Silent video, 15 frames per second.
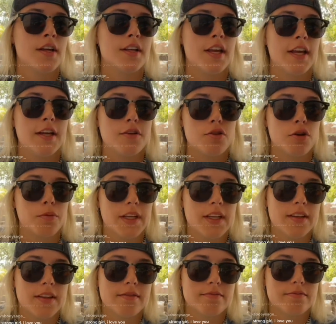Katie told
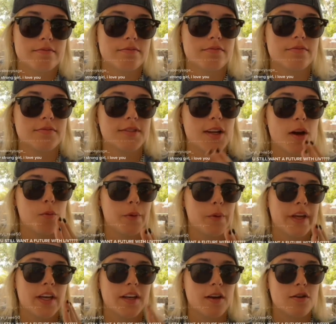me a
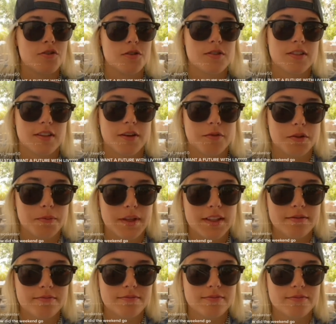week ago she was in love with
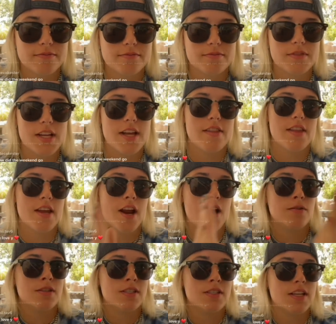me. And then
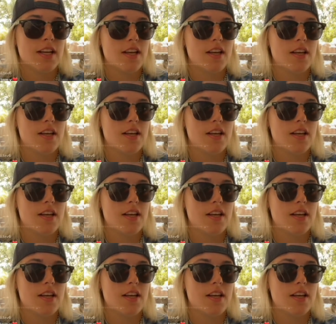I was